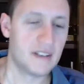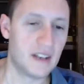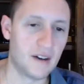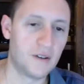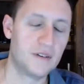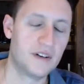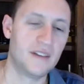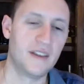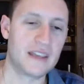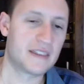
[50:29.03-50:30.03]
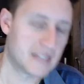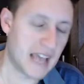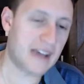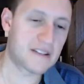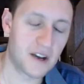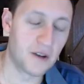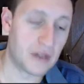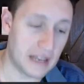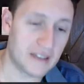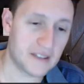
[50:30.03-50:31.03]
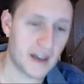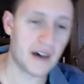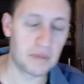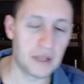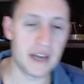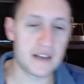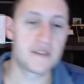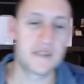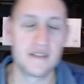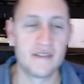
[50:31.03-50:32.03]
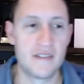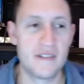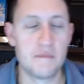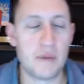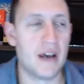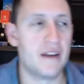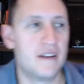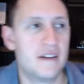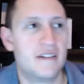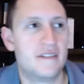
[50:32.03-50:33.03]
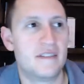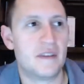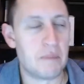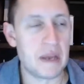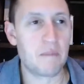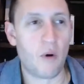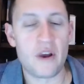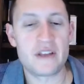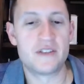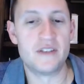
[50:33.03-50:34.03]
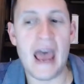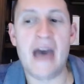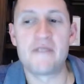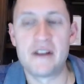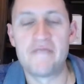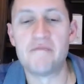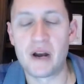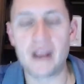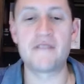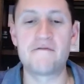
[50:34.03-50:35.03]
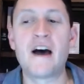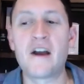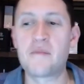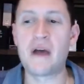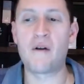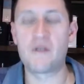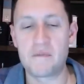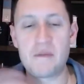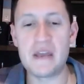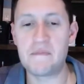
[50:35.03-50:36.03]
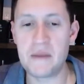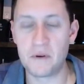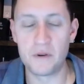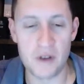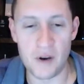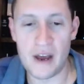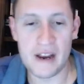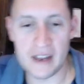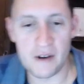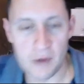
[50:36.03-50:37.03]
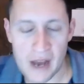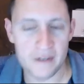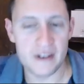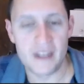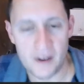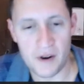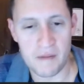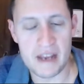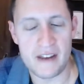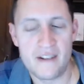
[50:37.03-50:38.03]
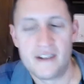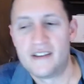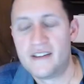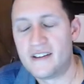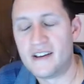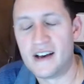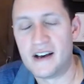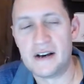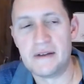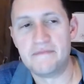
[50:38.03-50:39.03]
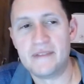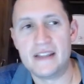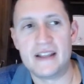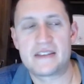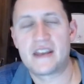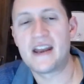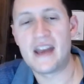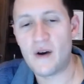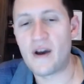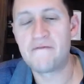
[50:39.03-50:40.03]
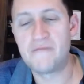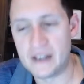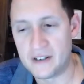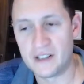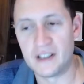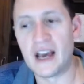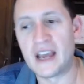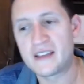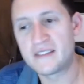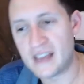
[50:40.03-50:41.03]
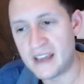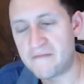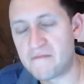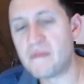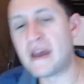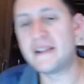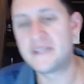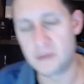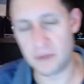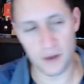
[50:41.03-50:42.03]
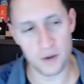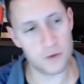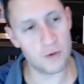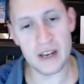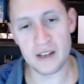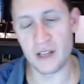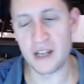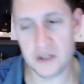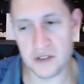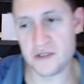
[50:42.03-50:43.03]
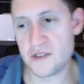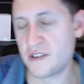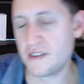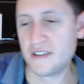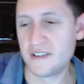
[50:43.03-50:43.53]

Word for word: you know, like the tax code is complex, but the big boys have enough money and firepower to pay people who know how to get around it. You know what I mean? Um, and that's kind of how I feel like they've made some of those regulations.